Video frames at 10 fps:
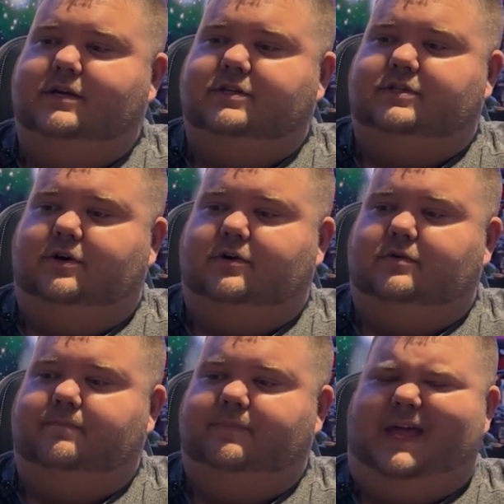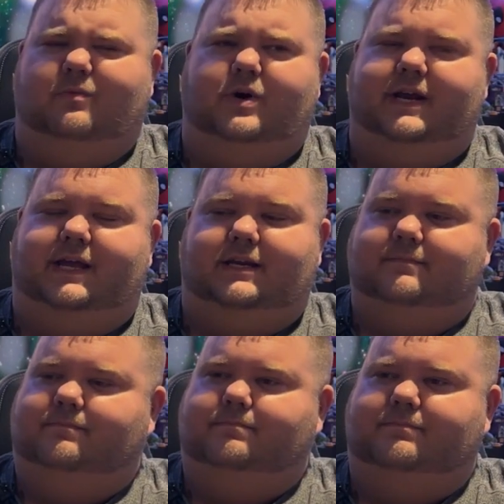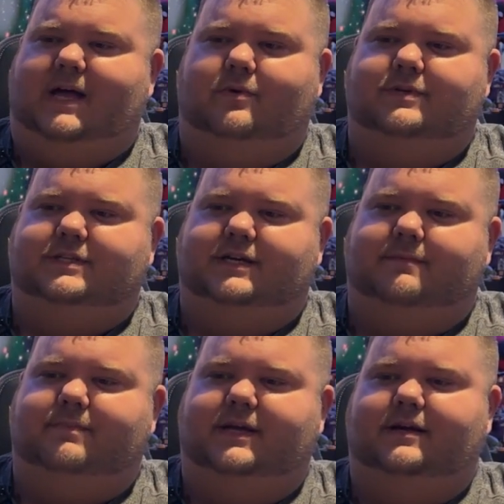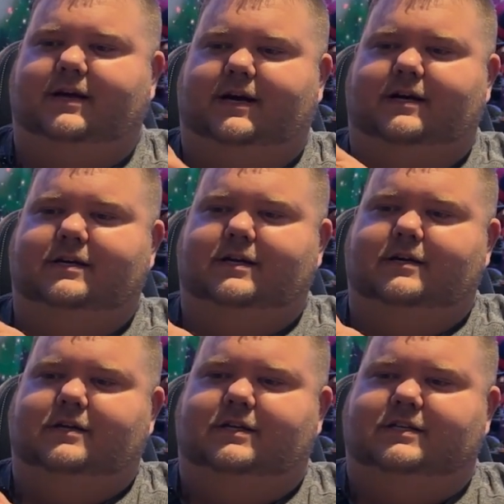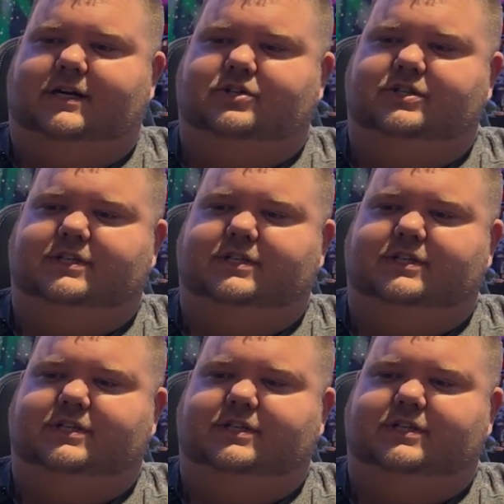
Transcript: So, and 180. That one's a big discussion.